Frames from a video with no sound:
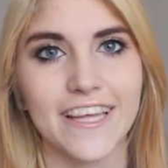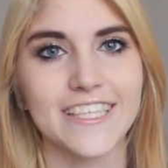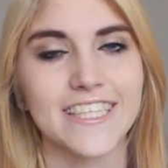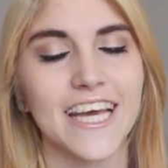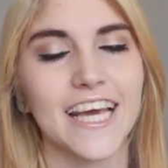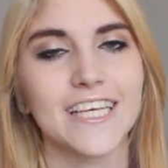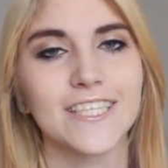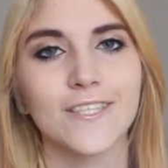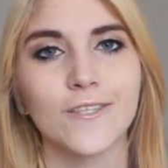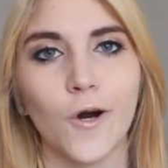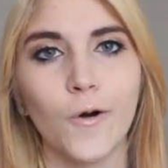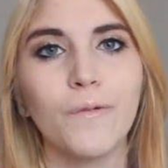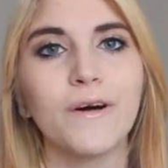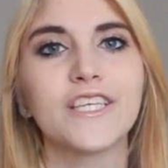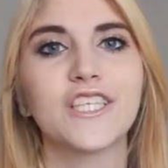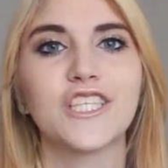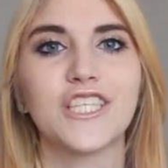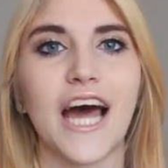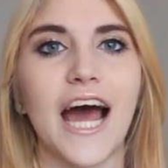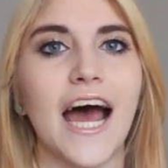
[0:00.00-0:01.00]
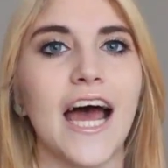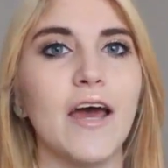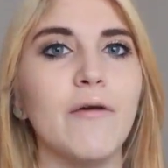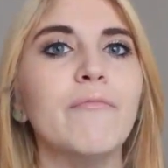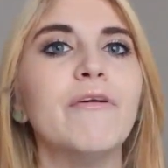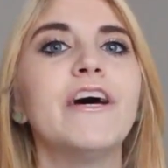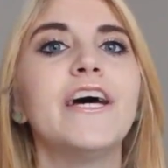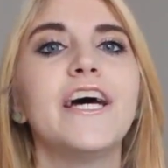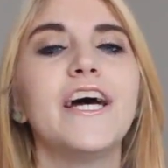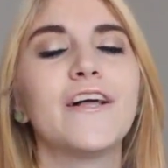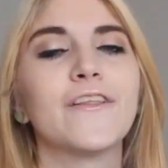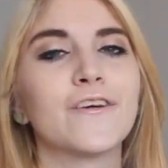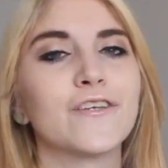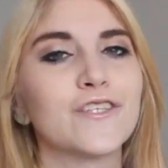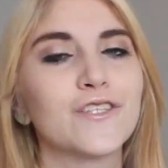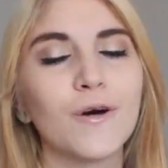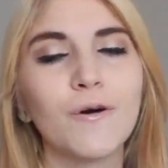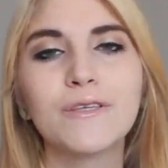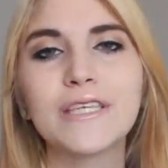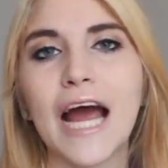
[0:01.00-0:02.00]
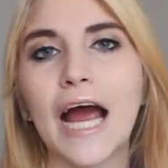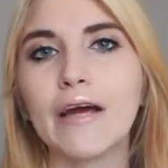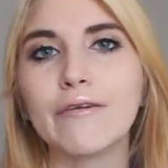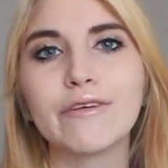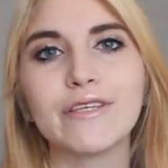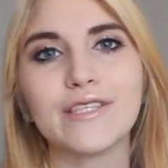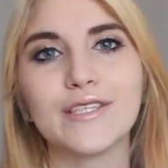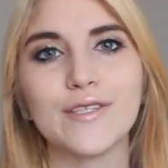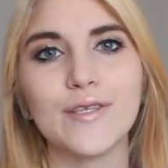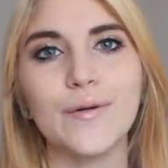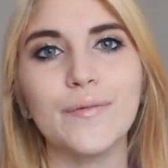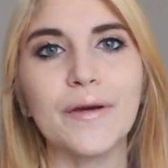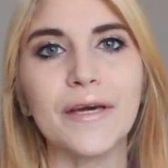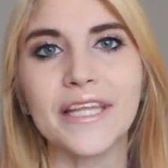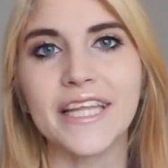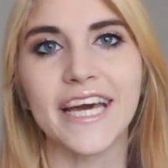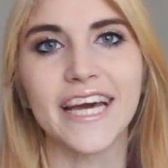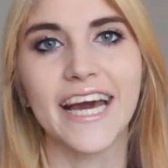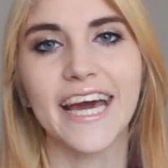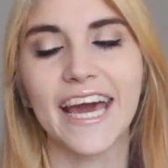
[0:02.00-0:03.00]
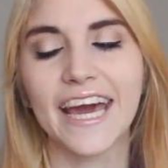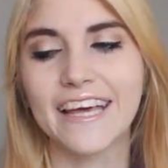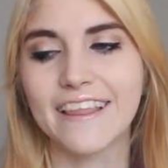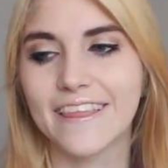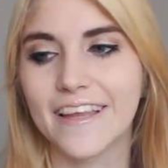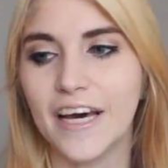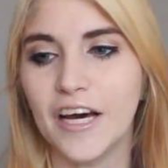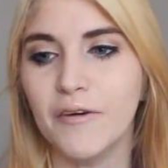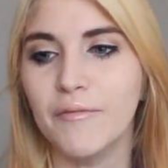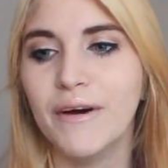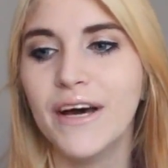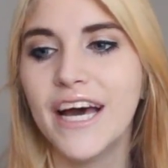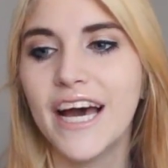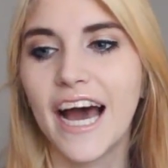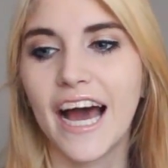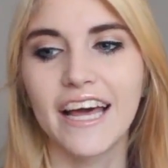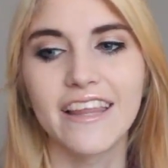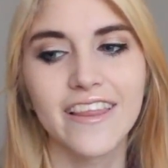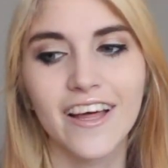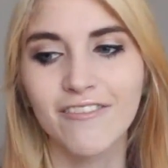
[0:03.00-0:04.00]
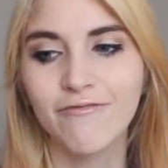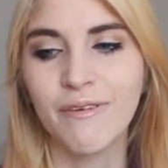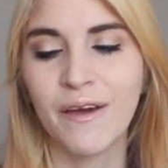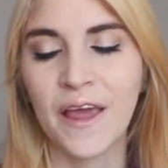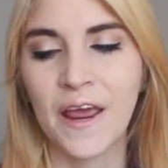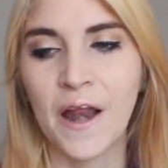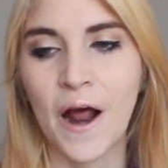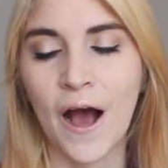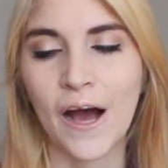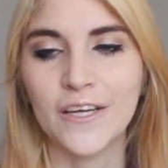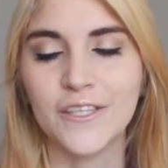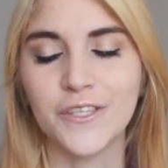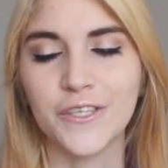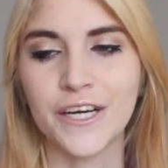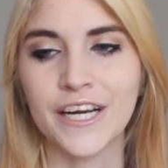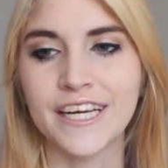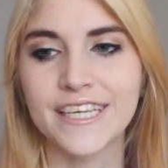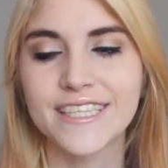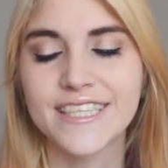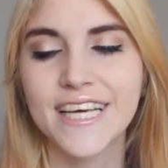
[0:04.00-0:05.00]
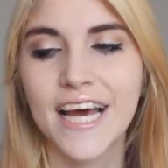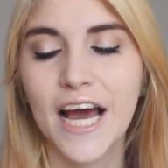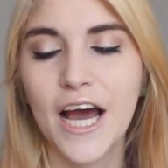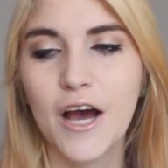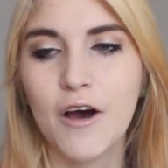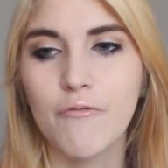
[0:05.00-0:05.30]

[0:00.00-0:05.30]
They take so much time, they're so time consuming, like, I hate them. I love making hot drinks.